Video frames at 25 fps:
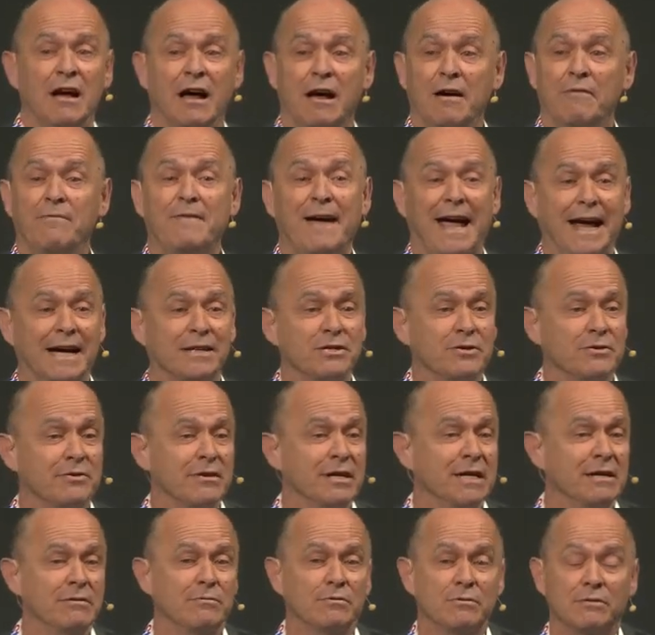a
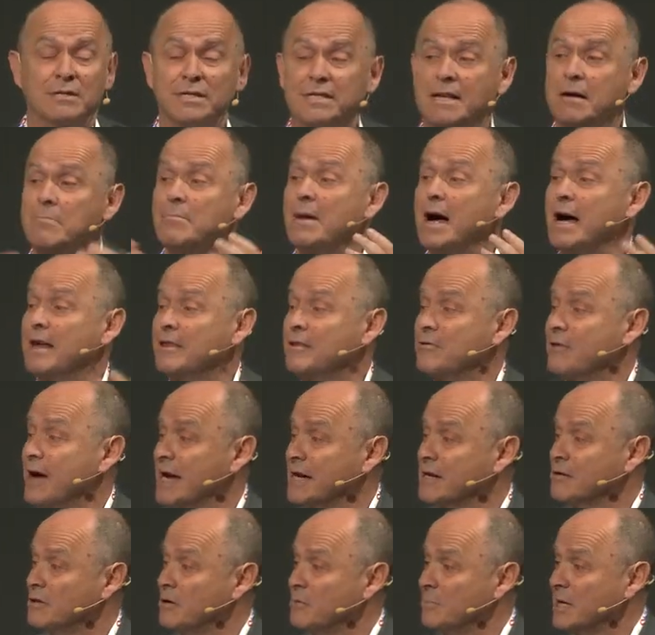factory or some other
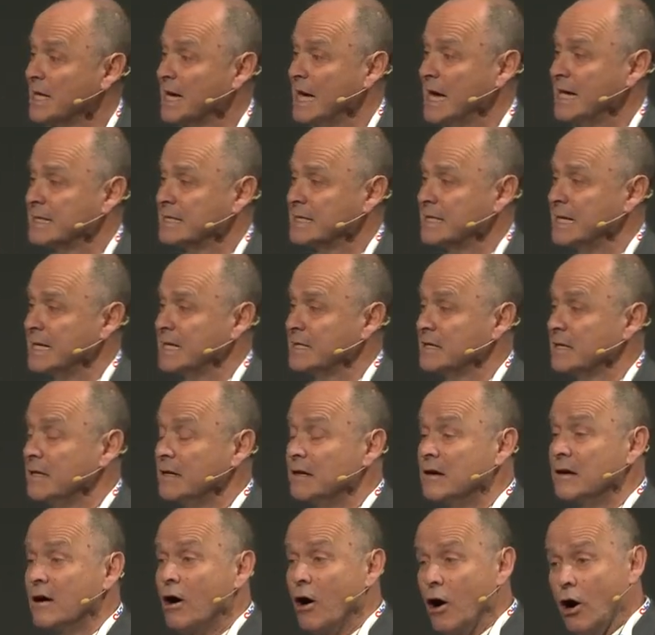economic asset,
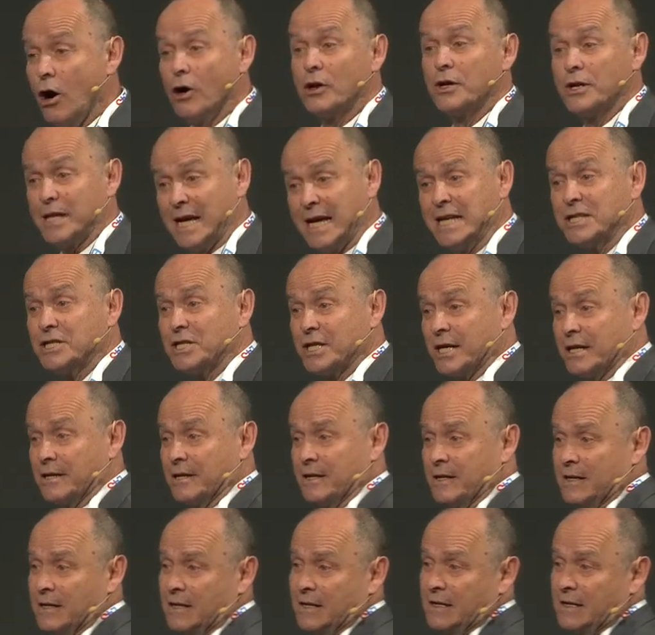on nature.